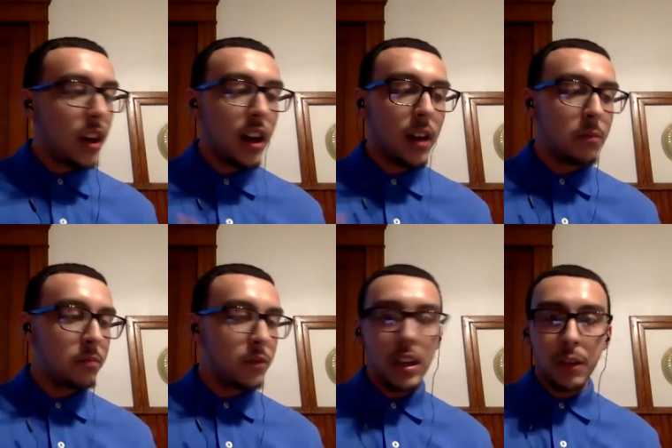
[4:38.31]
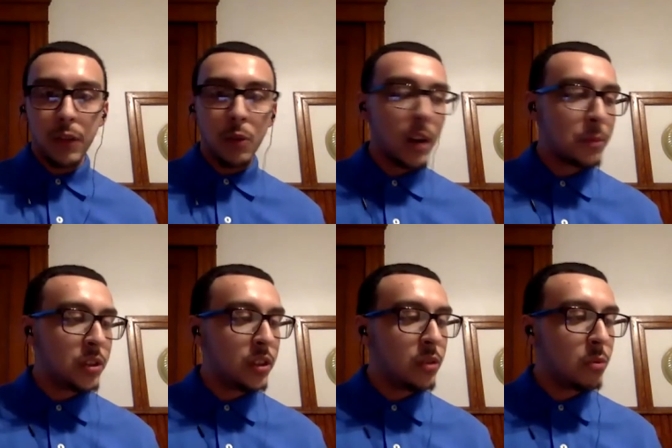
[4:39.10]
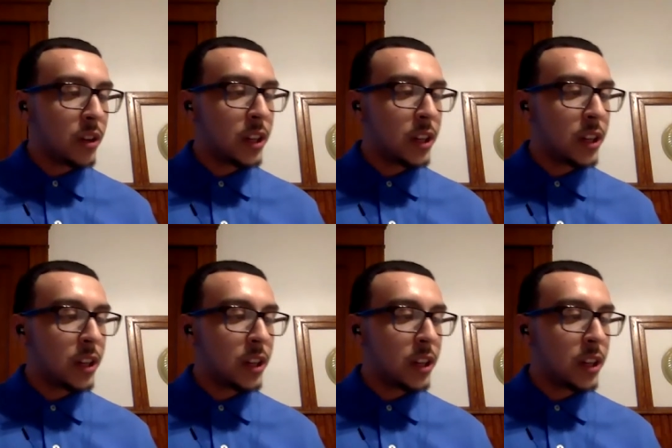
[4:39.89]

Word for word: Um, if it were up to you, what